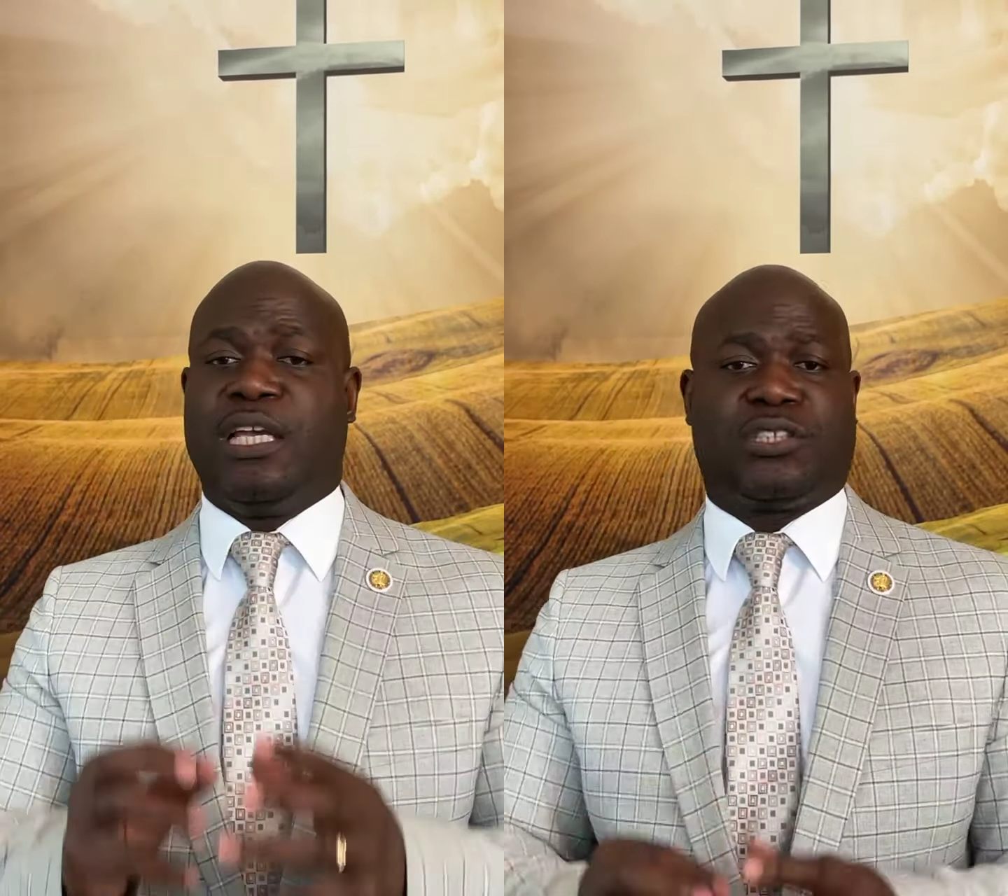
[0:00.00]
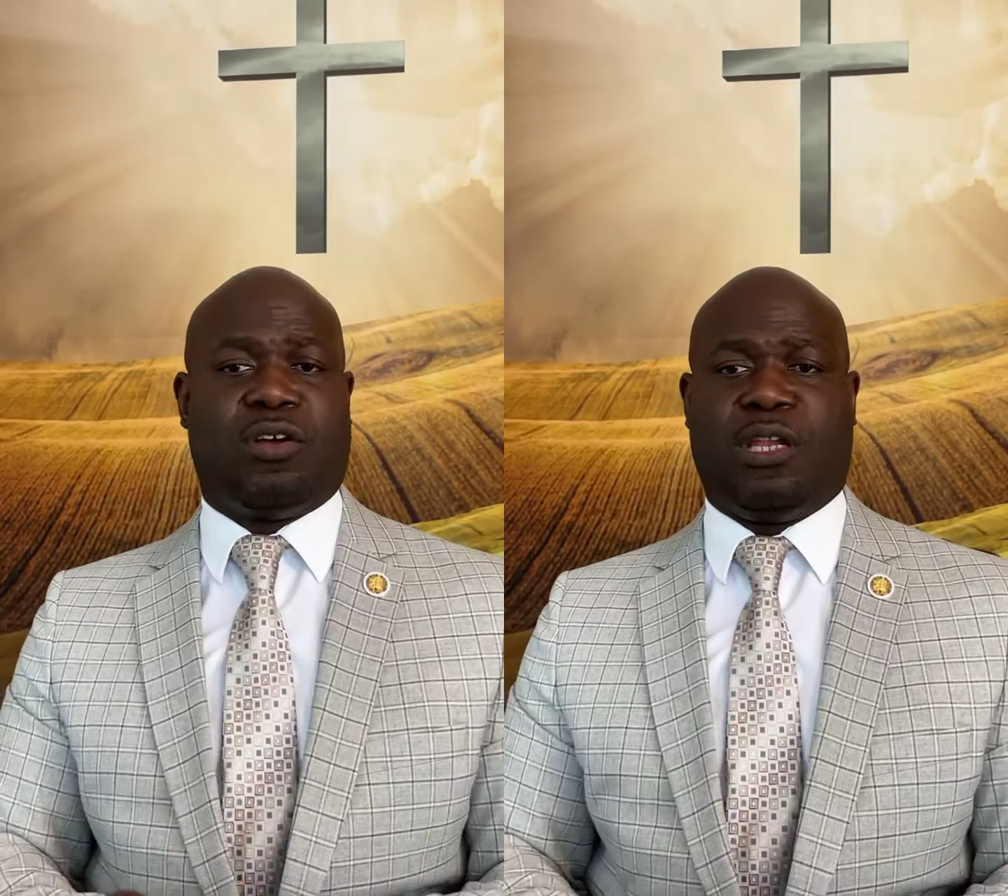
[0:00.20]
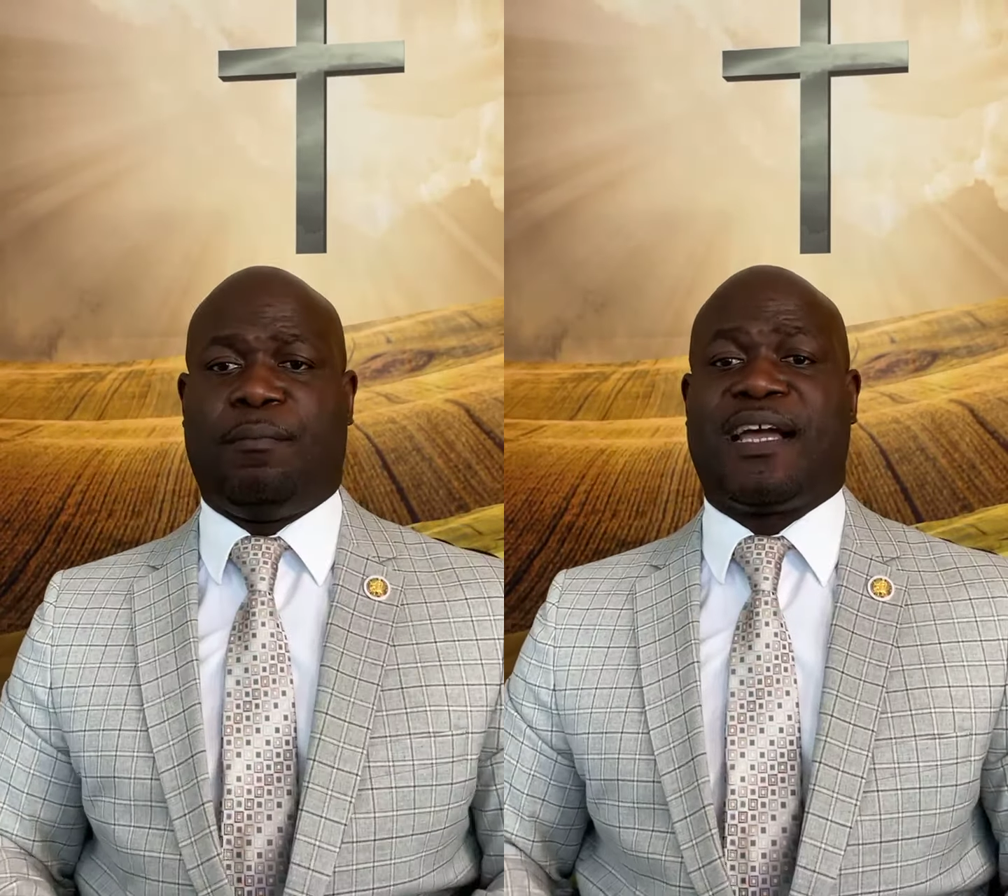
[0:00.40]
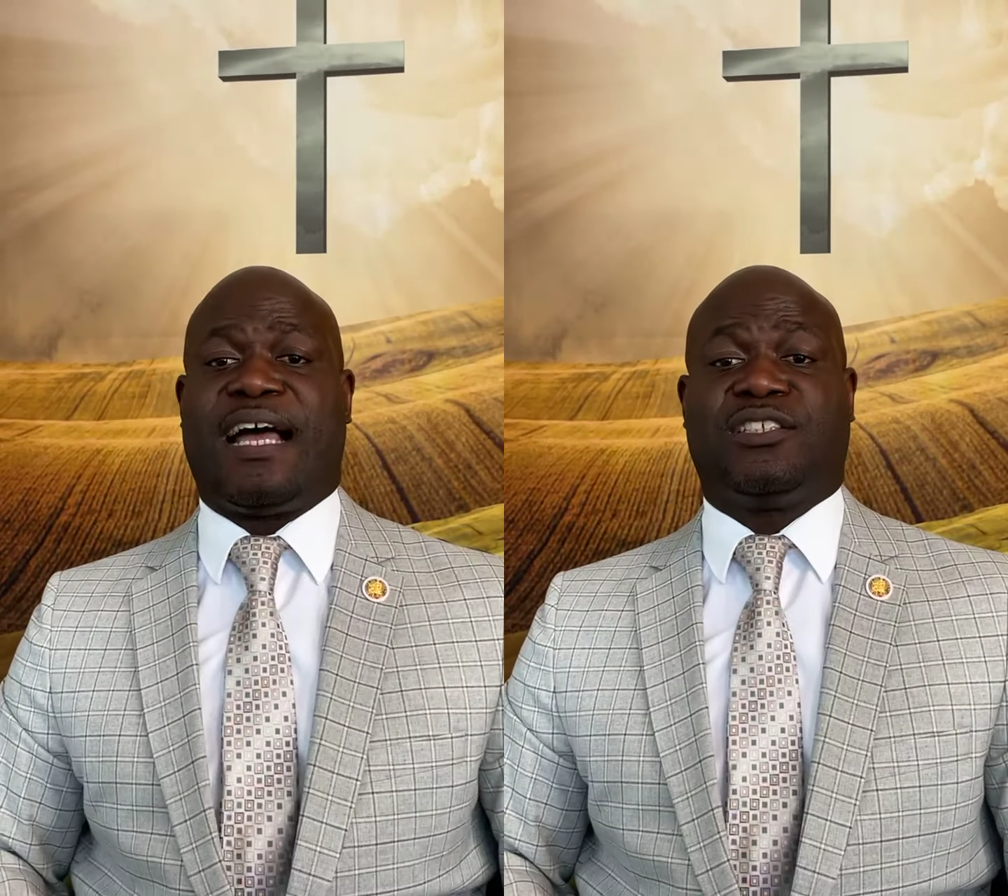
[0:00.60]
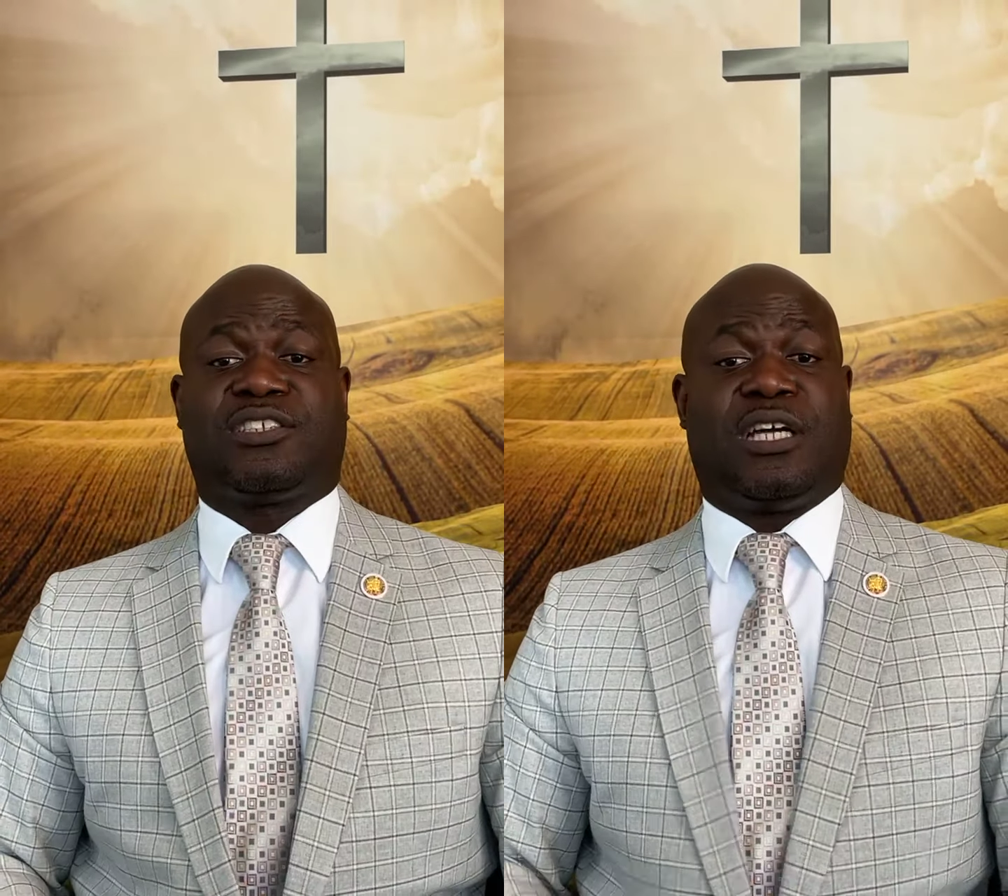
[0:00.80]
his only
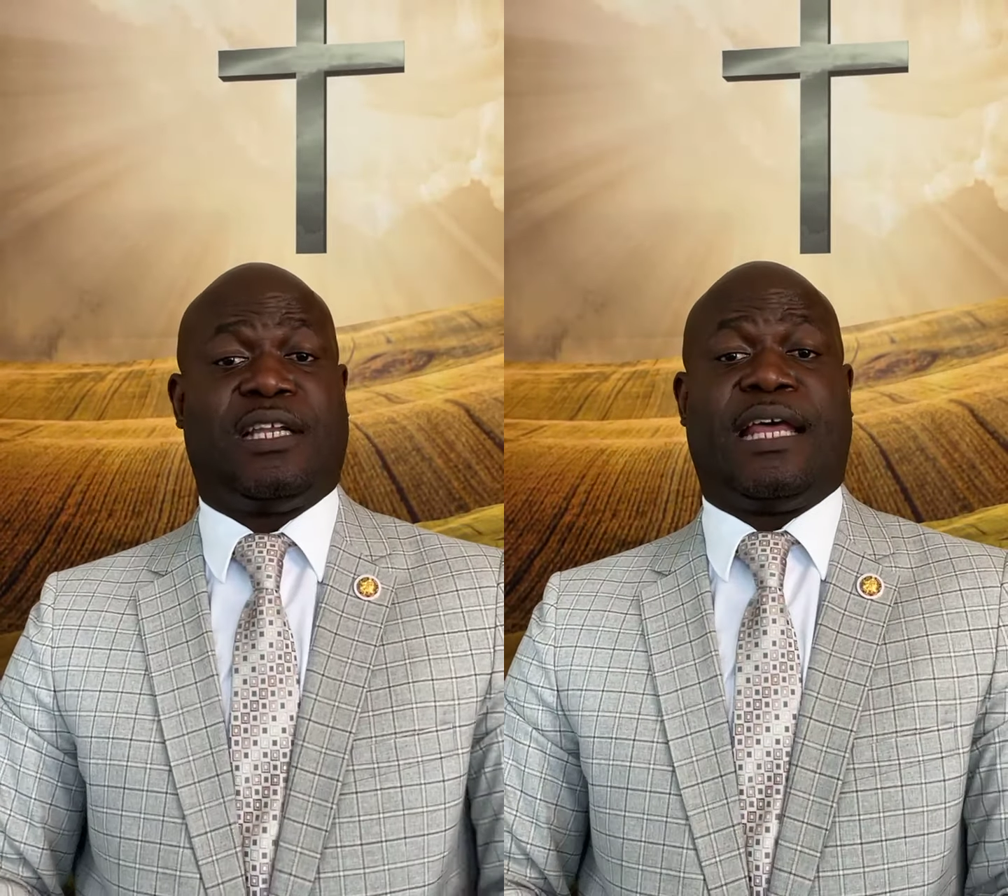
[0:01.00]
begotten Son,